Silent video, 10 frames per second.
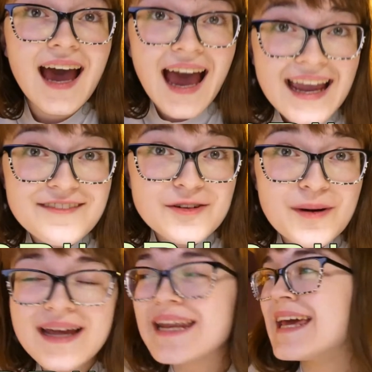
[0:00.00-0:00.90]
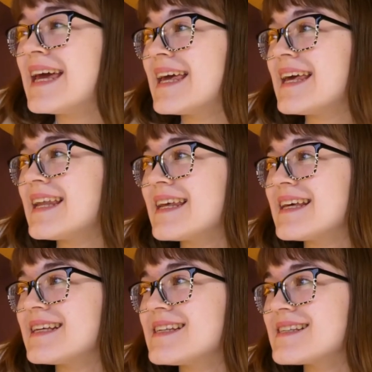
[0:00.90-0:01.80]
Hi everyone, it
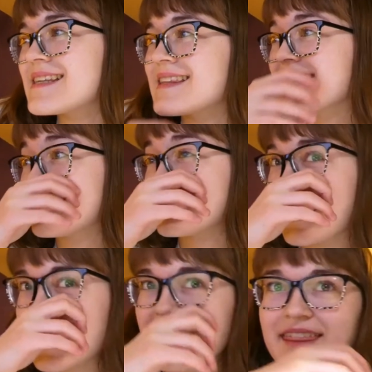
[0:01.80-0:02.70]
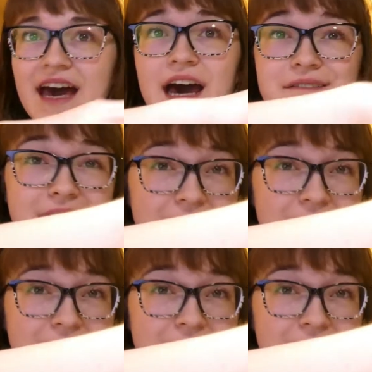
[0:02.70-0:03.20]
is the 9th of